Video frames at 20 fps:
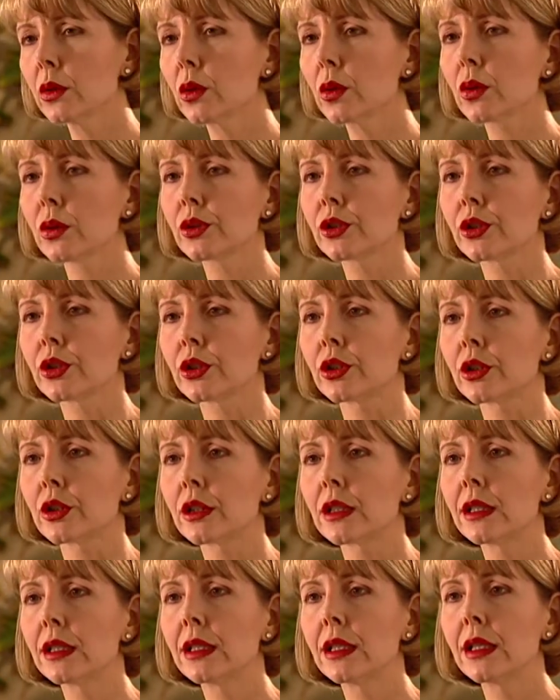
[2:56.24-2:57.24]

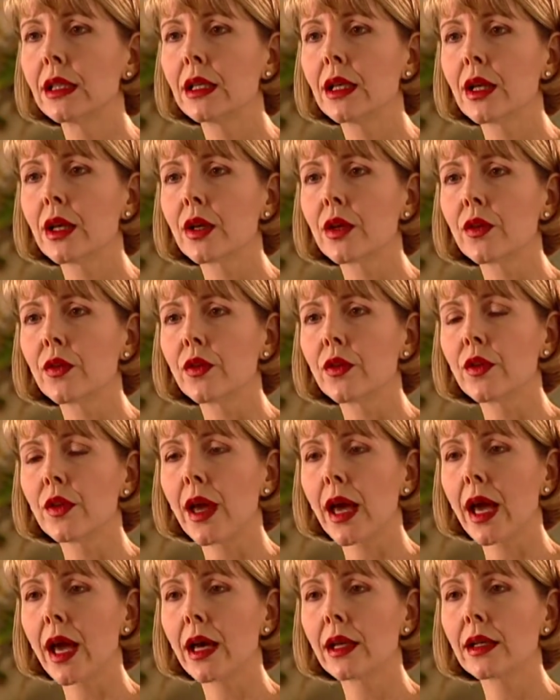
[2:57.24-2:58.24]
older
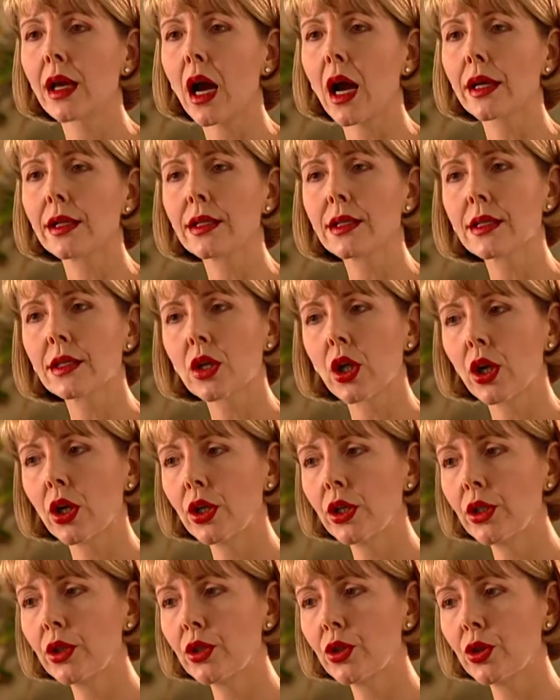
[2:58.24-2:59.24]
that I
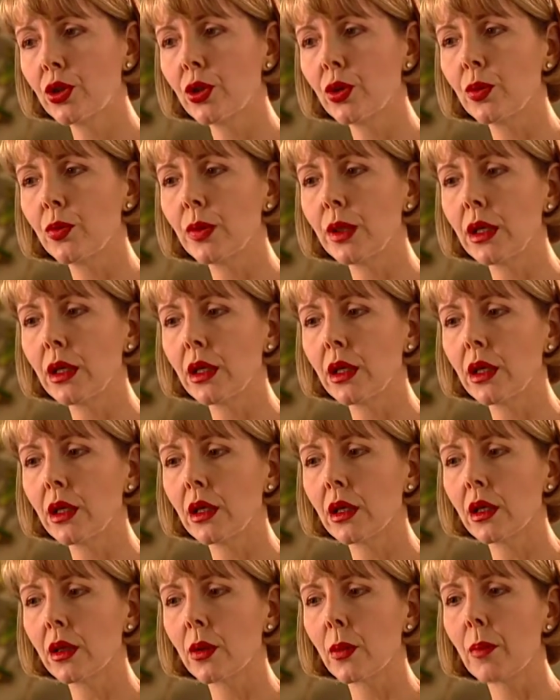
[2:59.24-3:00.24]
started to
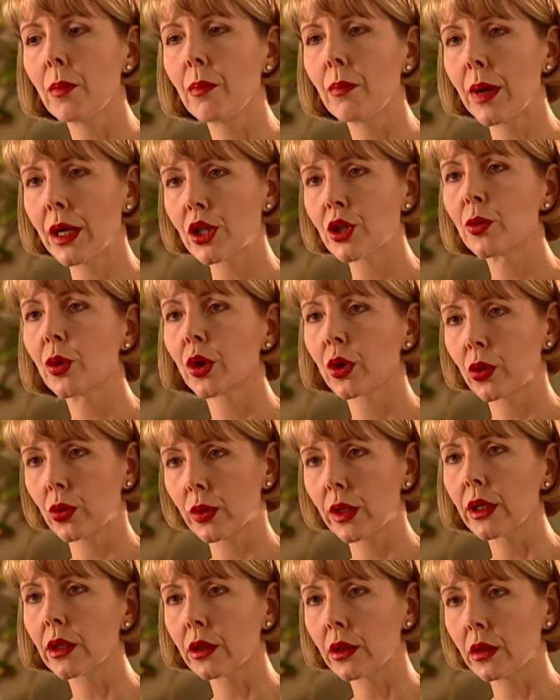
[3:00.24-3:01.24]
be much more
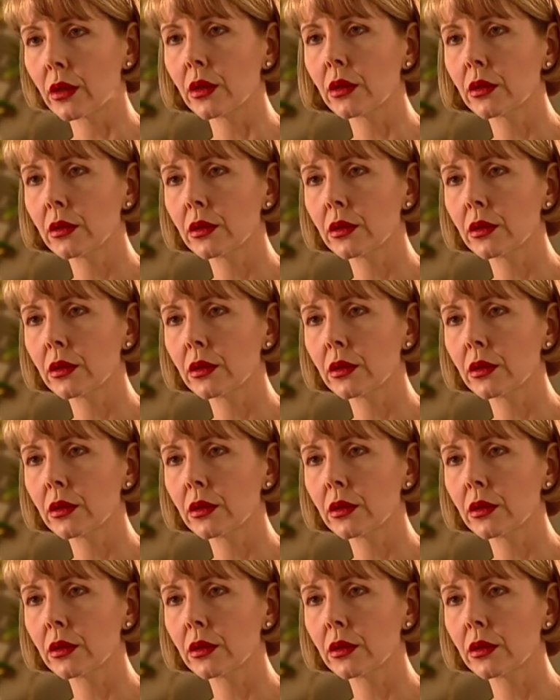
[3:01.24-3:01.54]
critical